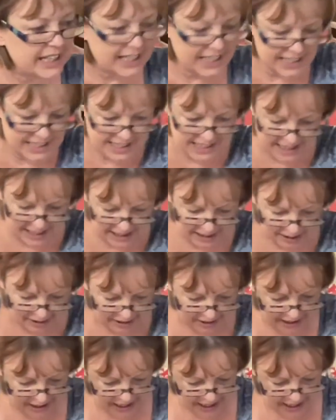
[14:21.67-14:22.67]
nice little
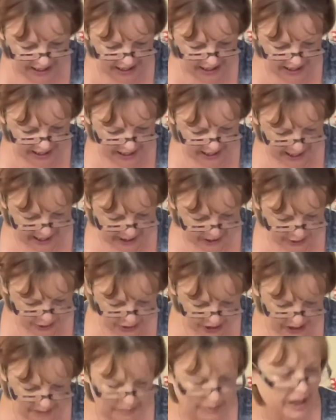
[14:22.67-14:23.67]

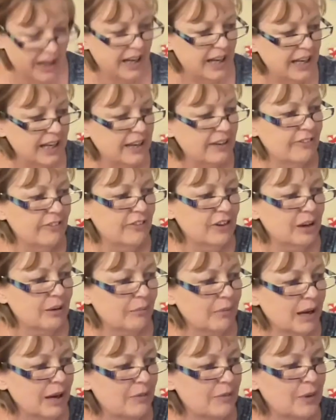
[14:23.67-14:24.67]
goodie bag, for you
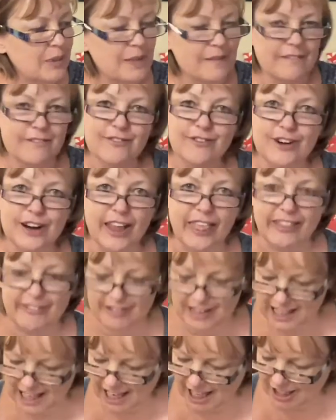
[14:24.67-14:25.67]
might want them for another
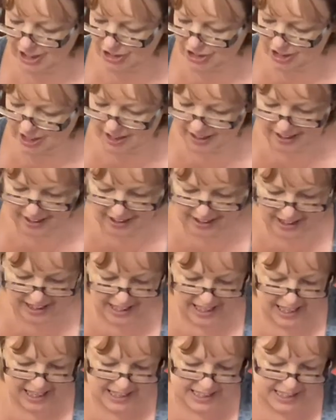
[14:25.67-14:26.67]
occasion.
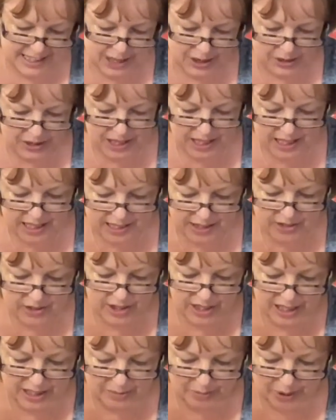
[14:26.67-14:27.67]
So these are
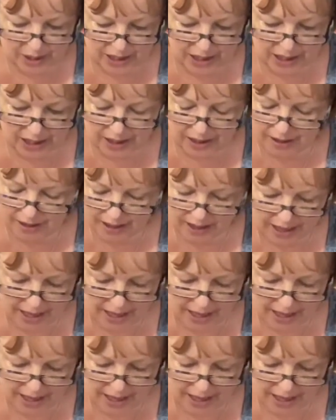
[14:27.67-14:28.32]
going to be